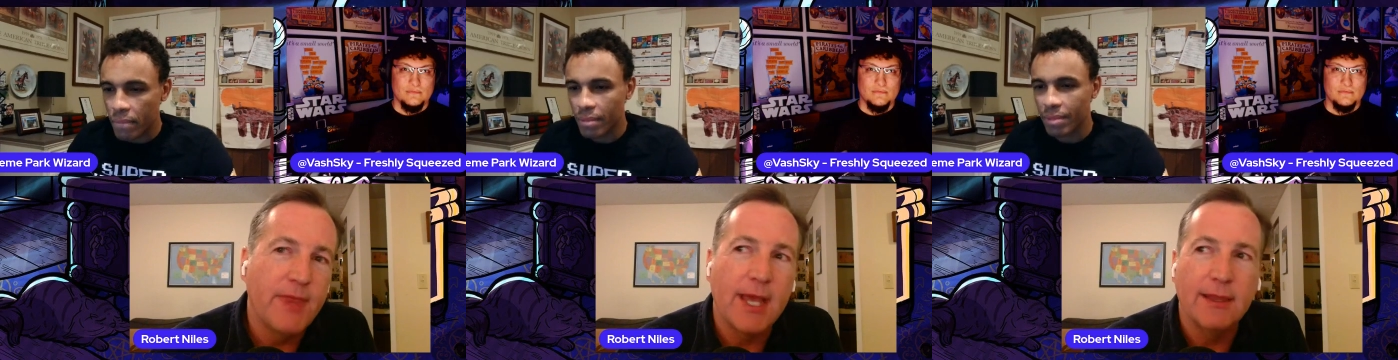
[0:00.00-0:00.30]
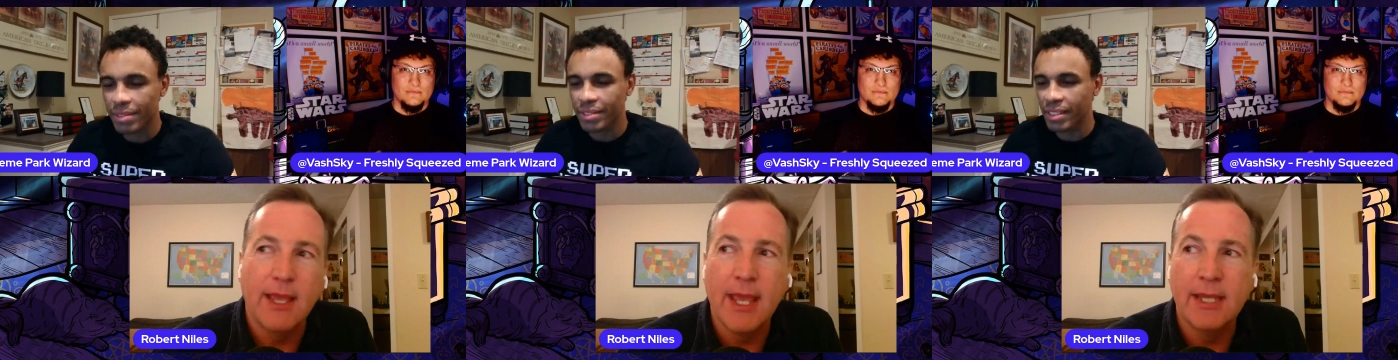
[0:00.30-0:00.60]
Speaker 1: that
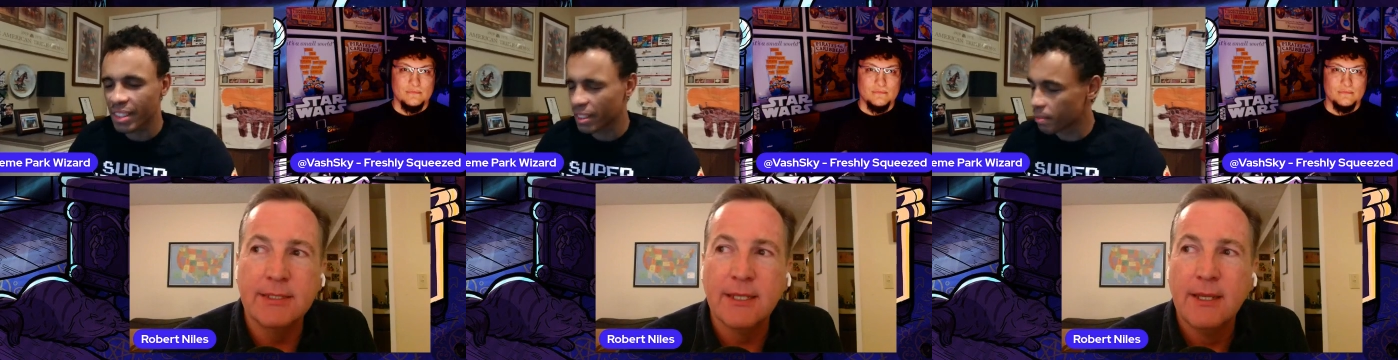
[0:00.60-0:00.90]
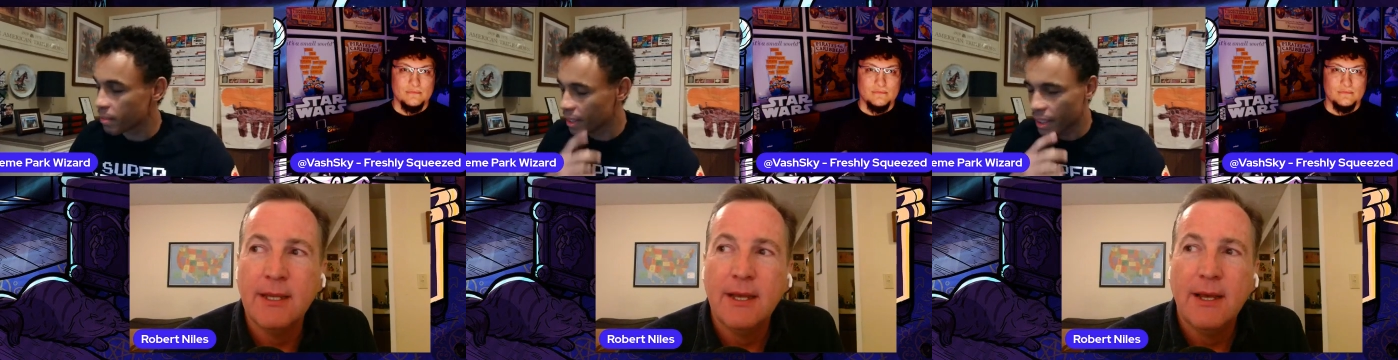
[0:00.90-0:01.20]
land,
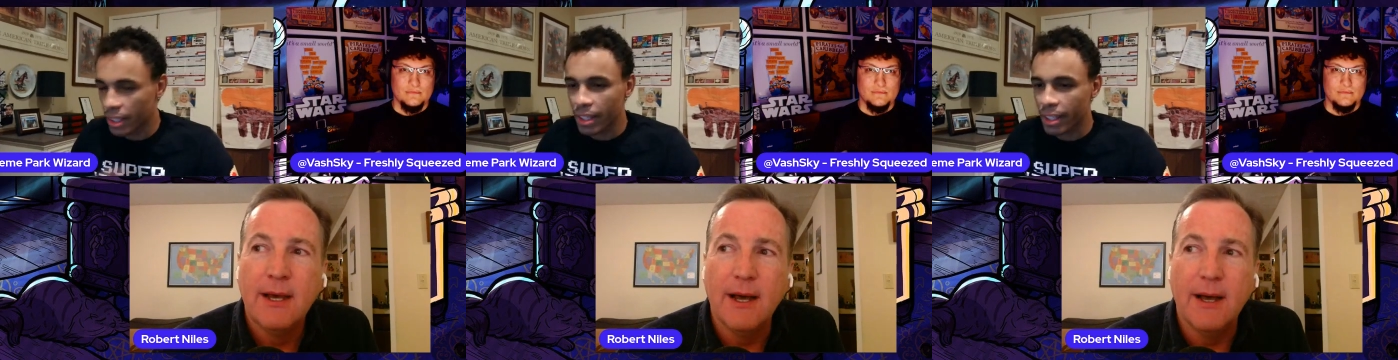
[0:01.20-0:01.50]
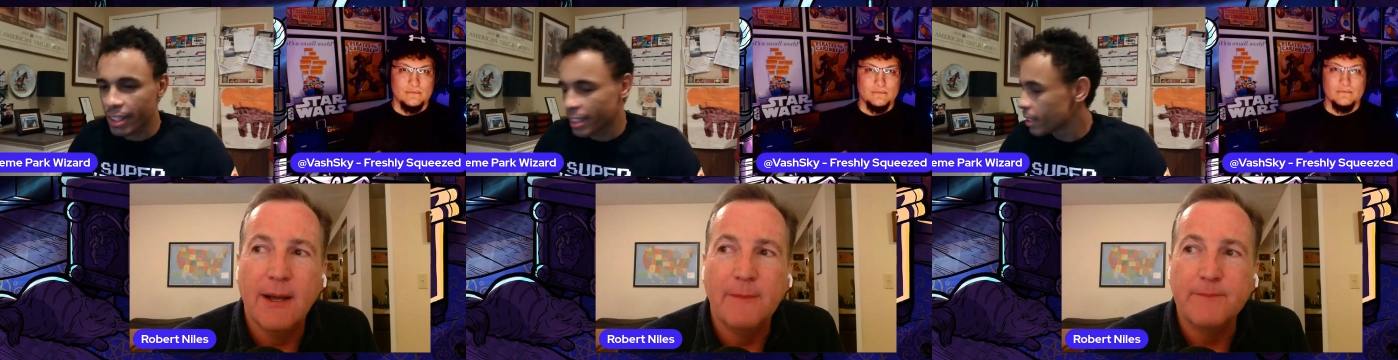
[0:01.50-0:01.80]

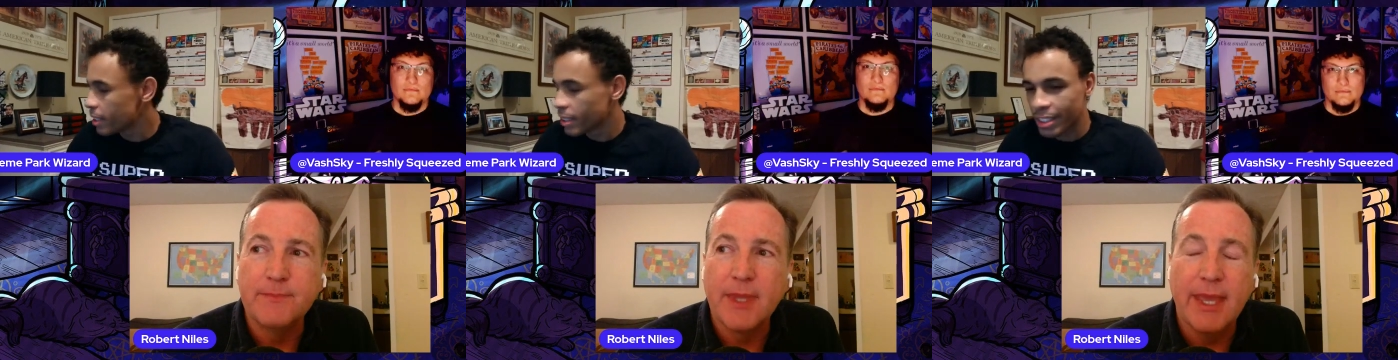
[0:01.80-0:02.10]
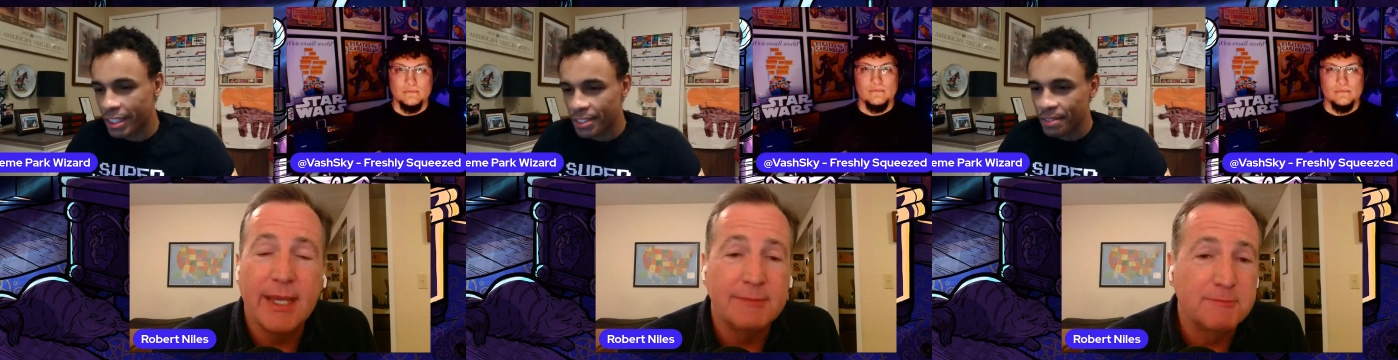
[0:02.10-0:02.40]
um,
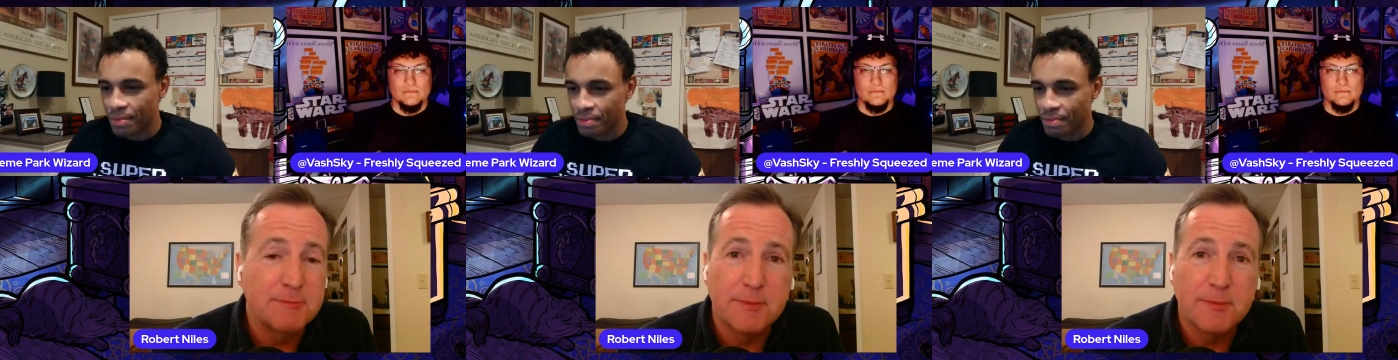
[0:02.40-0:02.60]
and